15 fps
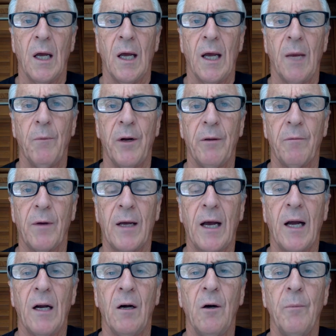and when he
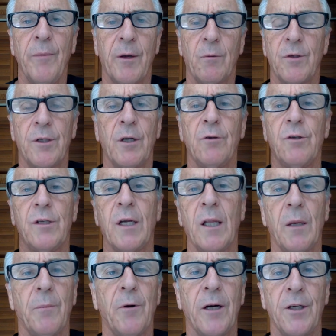got home, there was no
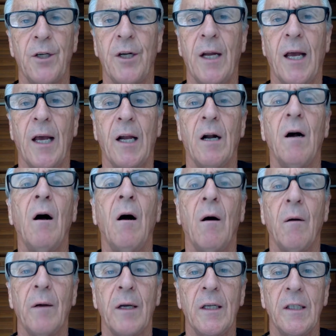celebration at
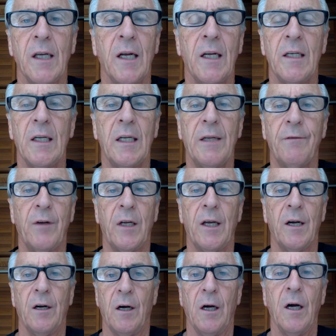all. He said he didn't even
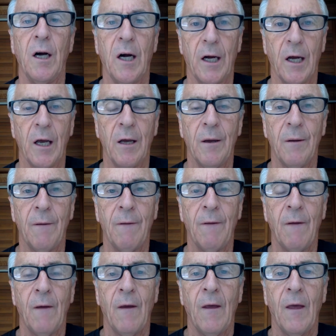get a hug.
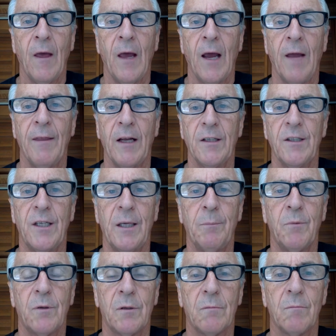And that
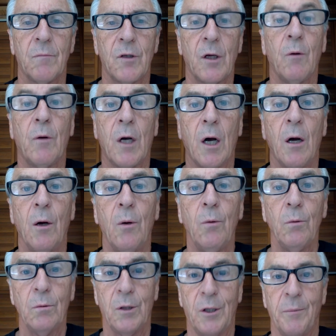seems so
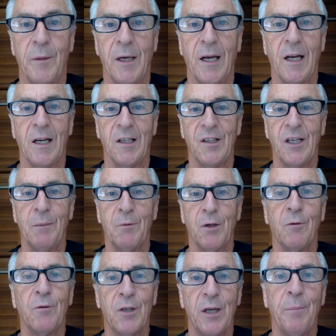cold to me, and it seems
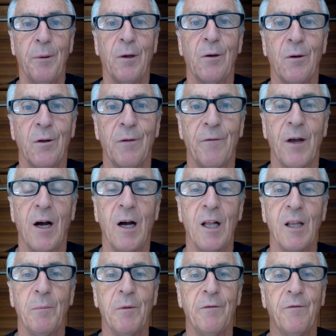so typical of the
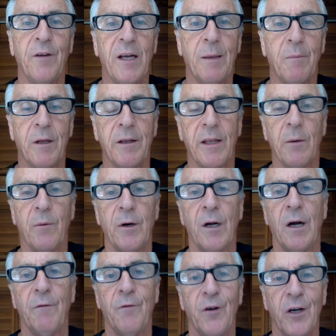Holleman family. They were
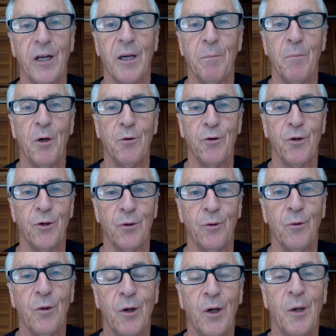not very
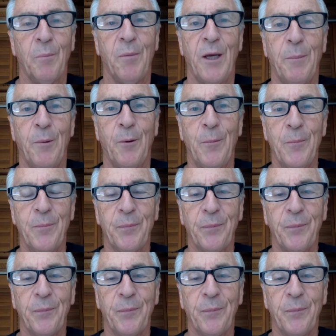emotional people.